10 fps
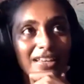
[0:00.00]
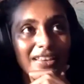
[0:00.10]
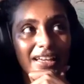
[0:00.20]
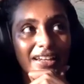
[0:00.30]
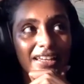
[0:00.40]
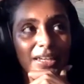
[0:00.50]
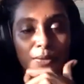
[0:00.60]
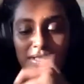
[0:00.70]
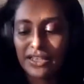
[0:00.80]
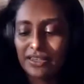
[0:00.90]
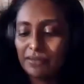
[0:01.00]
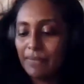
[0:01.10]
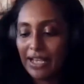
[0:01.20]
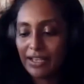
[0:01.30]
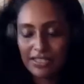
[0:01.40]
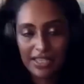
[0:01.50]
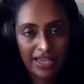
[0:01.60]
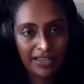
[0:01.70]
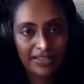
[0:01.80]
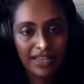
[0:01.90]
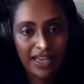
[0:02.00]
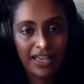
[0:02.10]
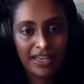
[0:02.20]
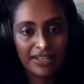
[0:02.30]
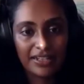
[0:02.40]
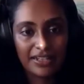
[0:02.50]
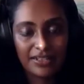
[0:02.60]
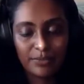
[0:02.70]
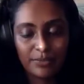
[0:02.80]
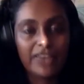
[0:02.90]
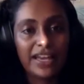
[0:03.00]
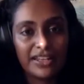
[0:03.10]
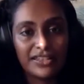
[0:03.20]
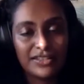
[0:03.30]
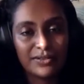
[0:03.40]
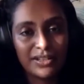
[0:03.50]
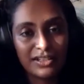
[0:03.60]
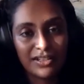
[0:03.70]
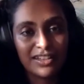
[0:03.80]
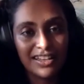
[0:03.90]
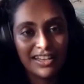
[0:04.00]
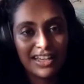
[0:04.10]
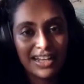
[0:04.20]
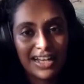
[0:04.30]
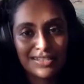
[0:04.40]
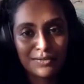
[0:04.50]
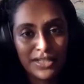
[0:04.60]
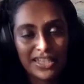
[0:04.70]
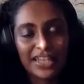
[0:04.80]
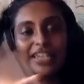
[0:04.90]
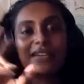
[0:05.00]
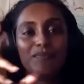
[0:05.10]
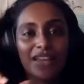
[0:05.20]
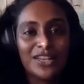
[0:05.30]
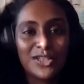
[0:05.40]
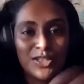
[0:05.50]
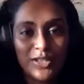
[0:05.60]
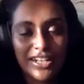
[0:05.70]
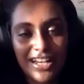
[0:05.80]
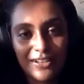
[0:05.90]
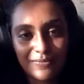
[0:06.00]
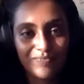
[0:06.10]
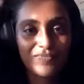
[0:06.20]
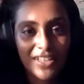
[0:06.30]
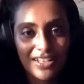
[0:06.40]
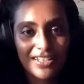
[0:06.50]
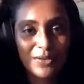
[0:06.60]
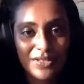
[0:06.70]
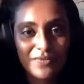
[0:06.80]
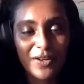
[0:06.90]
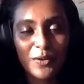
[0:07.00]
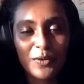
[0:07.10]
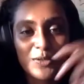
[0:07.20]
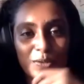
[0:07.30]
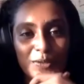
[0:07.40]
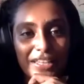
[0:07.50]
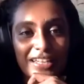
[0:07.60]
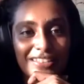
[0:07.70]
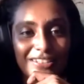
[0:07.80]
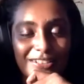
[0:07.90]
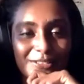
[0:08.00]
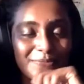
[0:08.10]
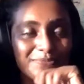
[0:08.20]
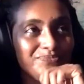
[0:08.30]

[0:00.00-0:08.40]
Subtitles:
And then he would take the bile sac and break that into a glass of whiskey and shoot it down, because that was a very old school thing to do.